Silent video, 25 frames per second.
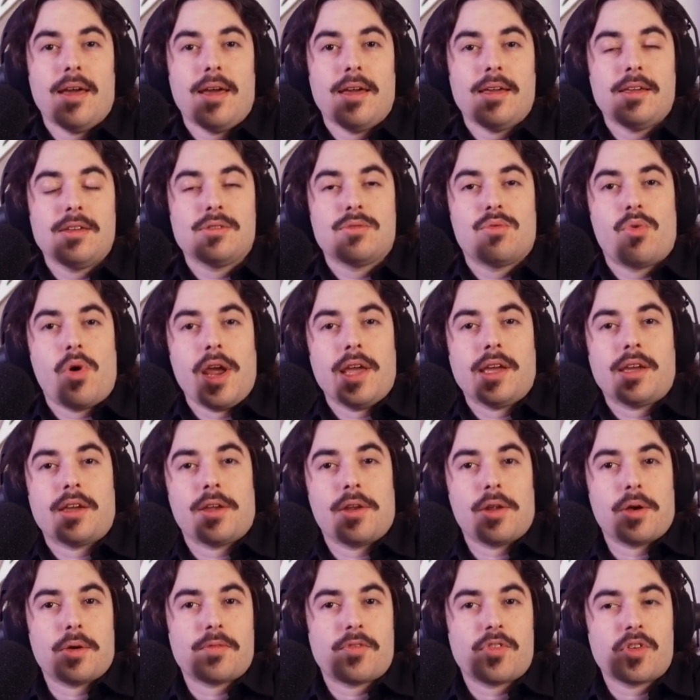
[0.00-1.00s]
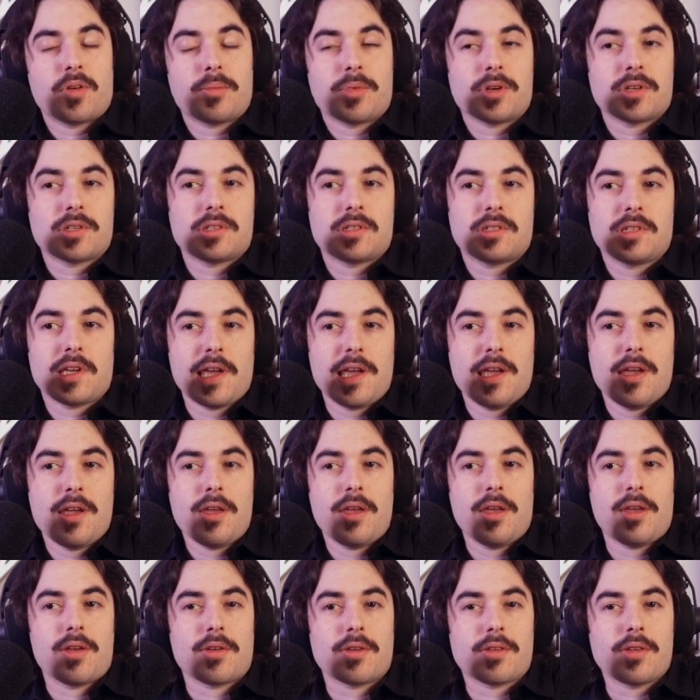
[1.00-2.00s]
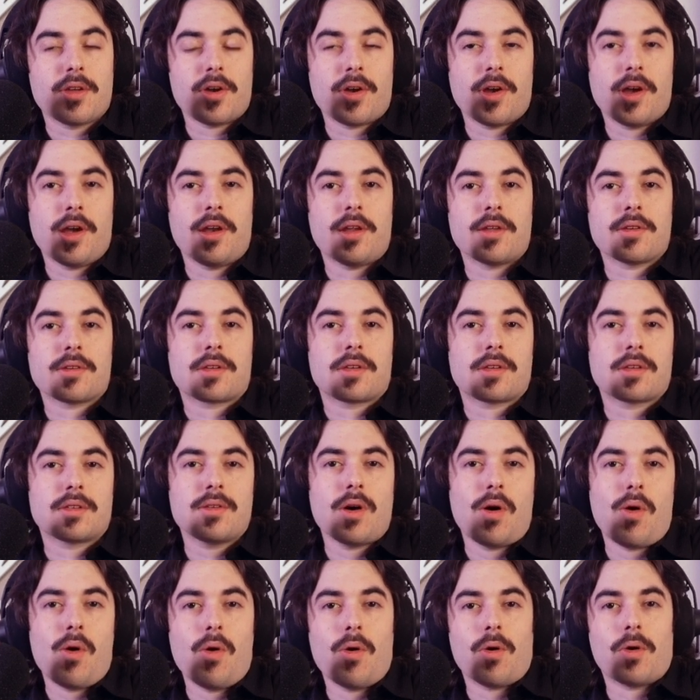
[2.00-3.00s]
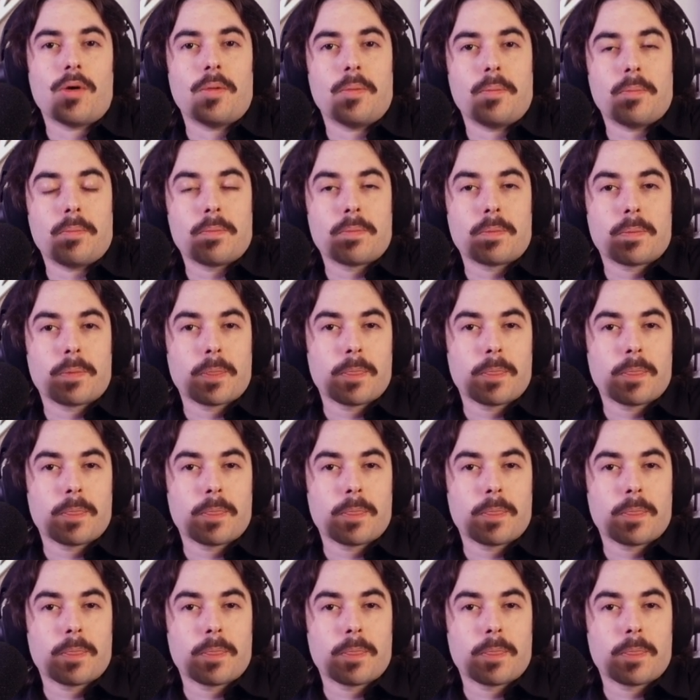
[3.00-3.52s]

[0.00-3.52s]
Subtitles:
He's waking up from a seizure during a storm.